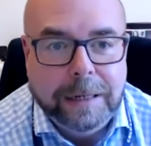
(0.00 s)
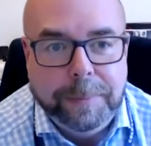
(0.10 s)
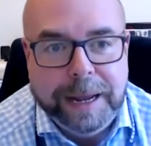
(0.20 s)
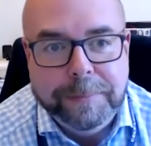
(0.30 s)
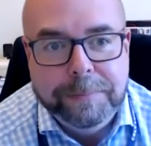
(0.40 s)

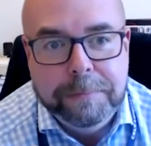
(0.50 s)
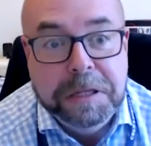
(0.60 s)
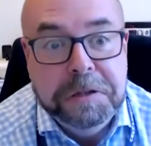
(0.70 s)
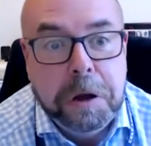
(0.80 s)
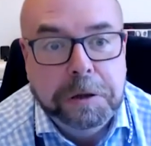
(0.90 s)
bit
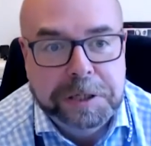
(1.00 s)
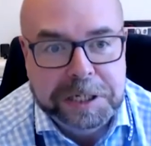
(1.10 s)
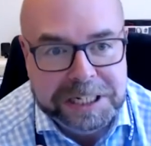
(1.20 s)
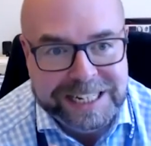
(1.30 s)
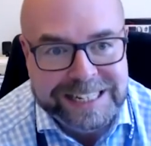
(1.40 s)

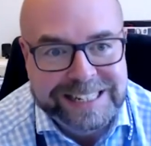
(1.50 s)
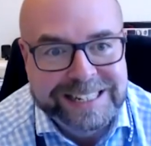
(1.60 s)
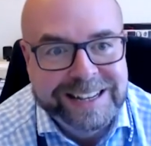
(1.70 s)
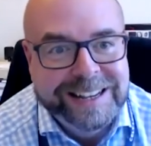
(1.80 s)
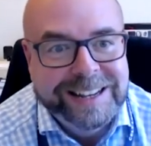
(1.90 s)
monotonous,
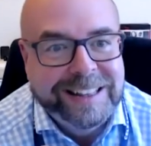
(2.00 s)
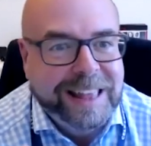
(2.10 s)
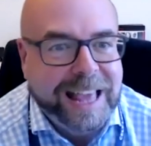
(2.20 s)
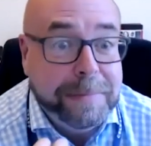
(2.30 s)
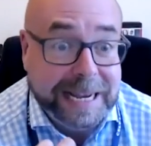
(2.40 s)

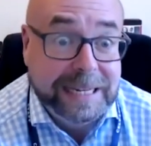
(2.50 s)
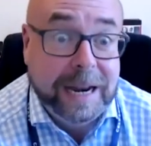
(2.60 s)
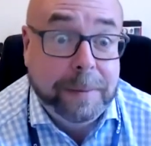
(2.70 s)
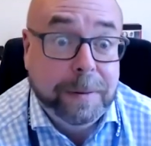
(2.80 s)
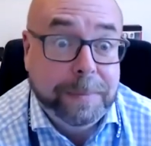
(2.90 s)
then mix it
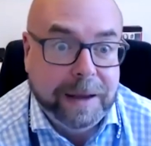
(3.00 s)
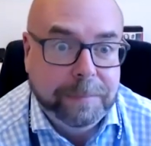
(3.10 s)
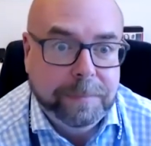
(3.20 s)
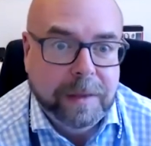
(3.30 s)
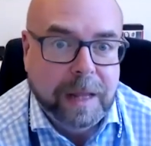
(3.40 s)
up a bit.
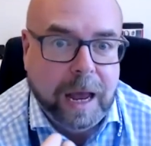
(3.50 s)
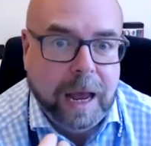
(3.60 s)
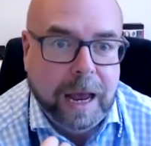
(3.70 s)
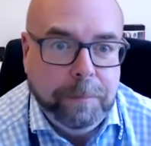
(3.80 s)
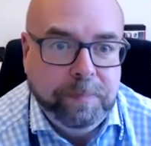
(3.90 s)

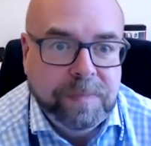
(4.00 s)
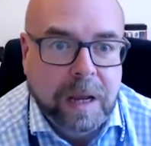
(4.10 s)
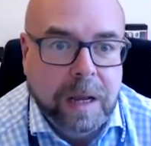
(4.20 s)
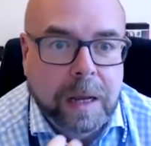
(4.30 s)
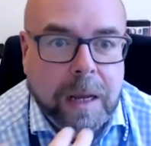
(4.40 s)

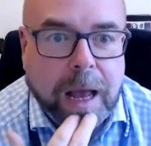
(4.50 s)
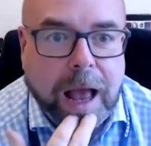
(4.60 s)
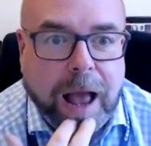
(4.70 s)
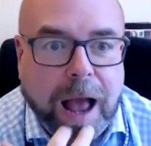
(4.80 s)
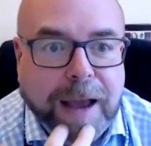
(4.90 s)

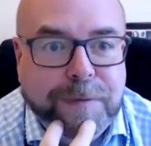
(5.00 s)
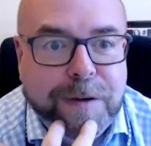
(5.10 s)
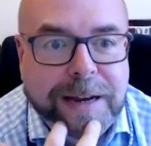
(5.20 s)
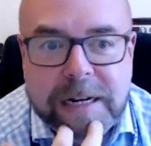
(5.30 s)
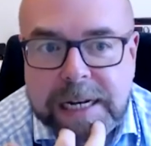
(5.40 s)
I
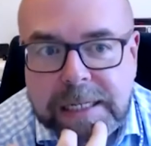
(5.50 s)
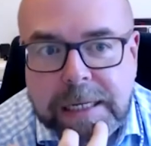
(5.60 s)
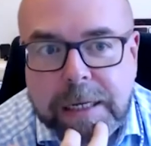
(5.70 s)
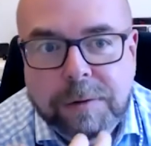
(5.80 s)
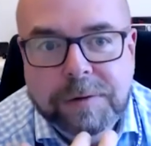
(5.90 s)
find
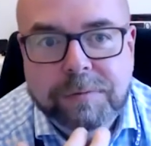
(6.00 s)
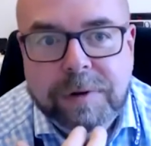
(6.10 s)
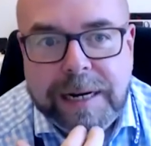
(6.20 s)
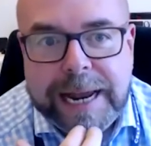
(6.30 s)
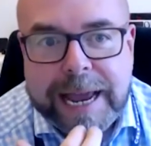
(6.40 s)
ICQs
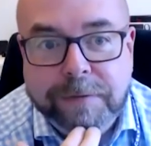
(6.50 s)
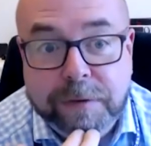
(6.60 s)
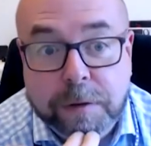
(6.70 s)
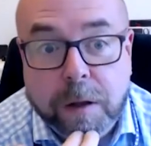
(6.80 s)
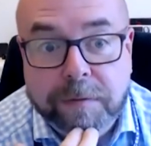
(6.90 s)
really
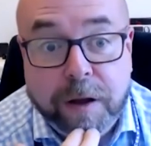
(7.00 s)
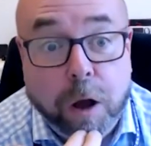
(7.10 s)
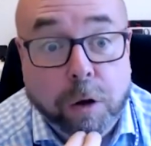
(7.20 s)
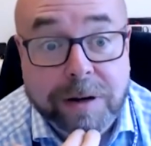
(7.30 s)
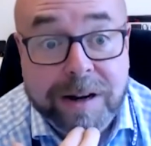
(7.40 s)
helpful for
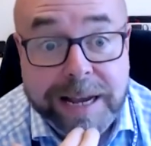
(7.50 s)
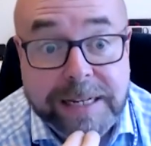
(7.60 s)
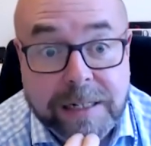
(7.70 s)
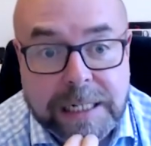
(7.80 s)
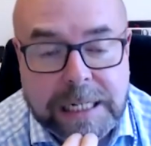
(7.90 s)

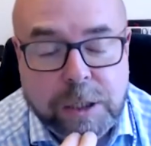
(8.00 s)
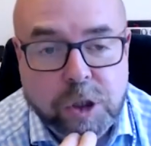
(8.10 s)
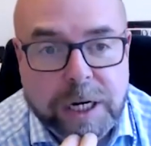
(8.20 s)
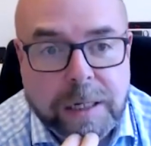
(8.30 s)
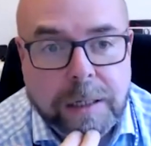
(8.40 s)
online
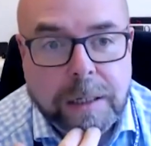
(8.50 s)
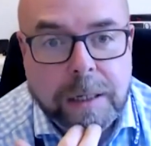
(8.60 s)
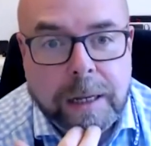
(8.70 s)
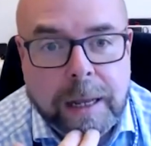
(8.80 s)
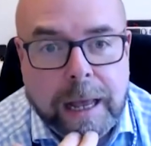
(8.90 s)
teaching
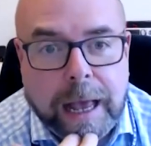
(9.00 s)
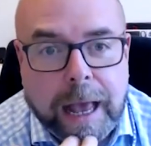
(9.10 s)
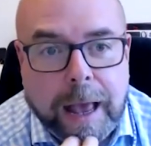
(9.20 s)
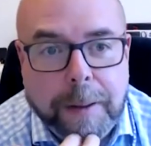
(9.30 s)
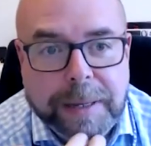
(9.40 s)

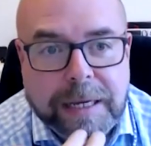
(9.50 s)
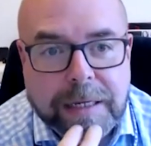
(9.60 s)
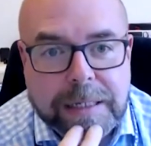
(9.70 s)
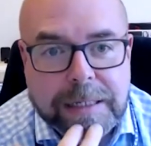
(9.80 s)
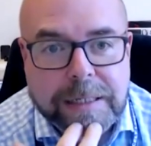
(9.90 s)

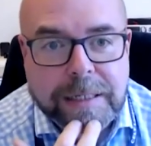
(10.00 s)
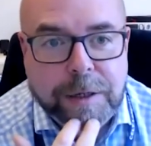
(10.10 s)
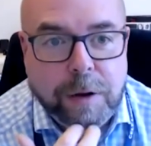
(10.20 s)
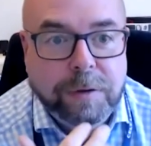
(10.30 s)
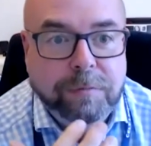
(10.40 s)
because, you
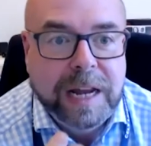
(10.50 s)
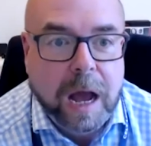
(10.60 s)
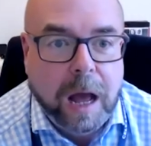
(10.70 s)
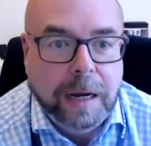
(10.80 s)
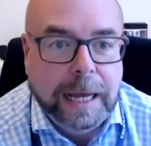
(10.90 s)
know, the
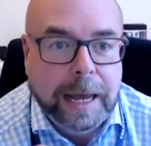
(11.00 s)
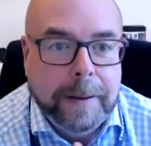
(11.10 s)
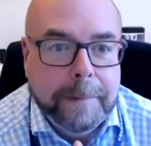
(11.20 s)
realia,